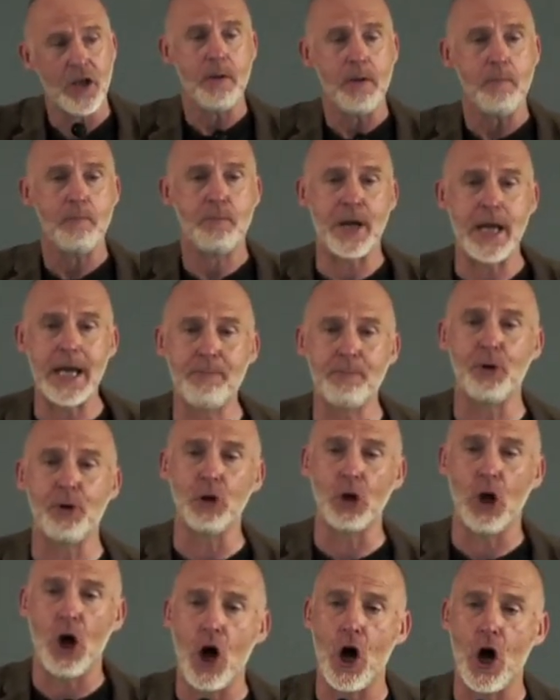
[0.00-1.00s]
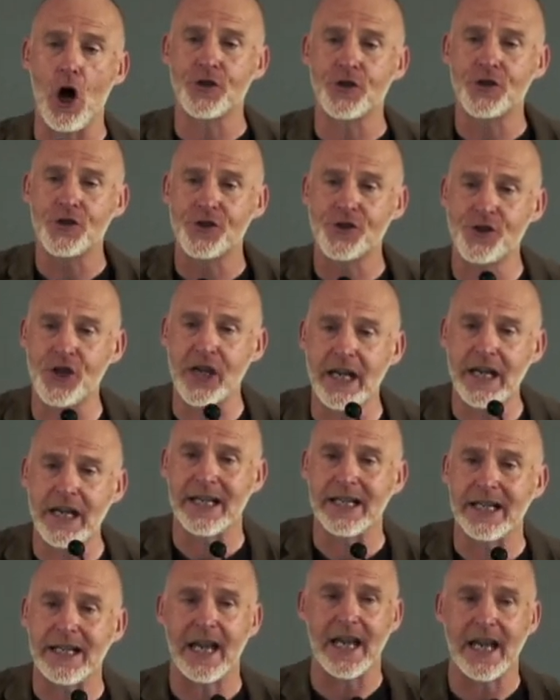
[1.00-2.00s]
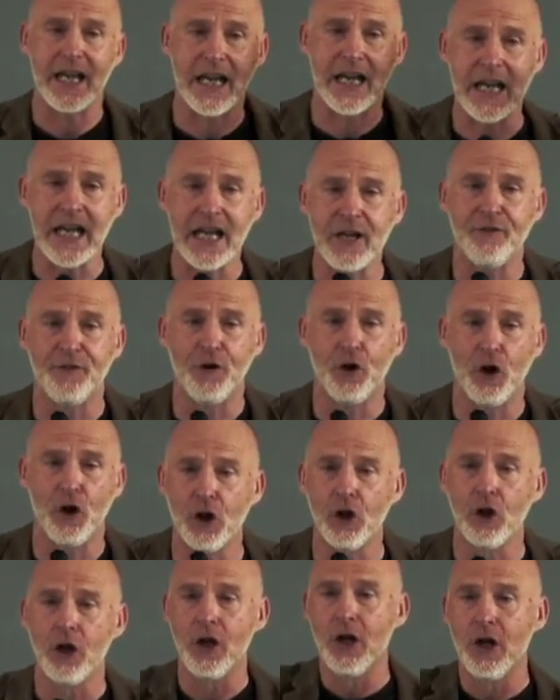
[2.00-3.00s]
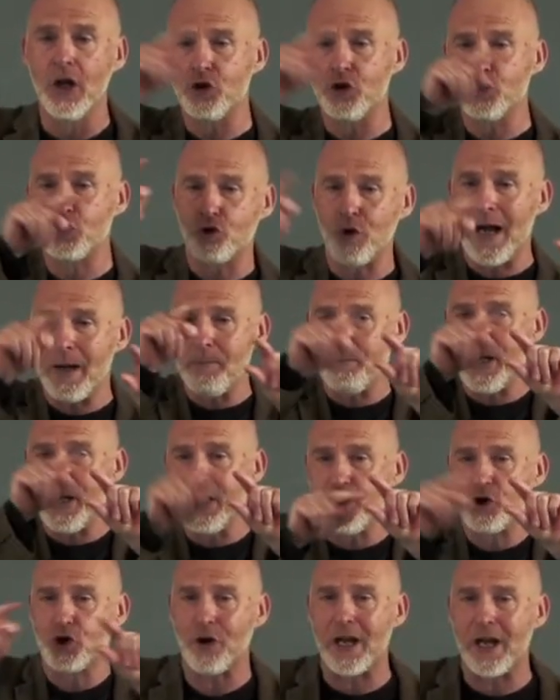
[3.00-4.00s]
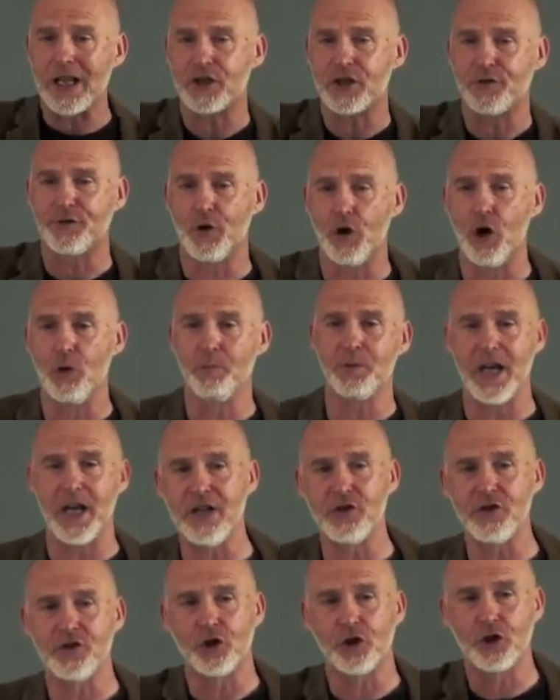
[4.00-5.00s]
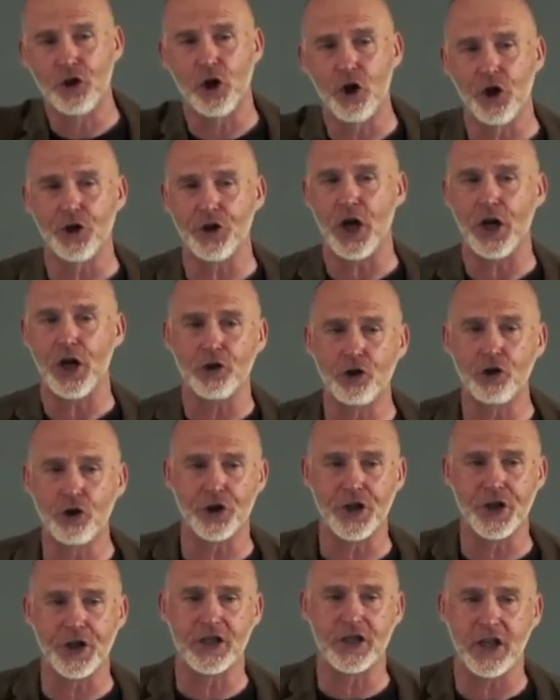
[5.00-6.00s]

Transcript: People are seeing evil tra being transformed into good and good into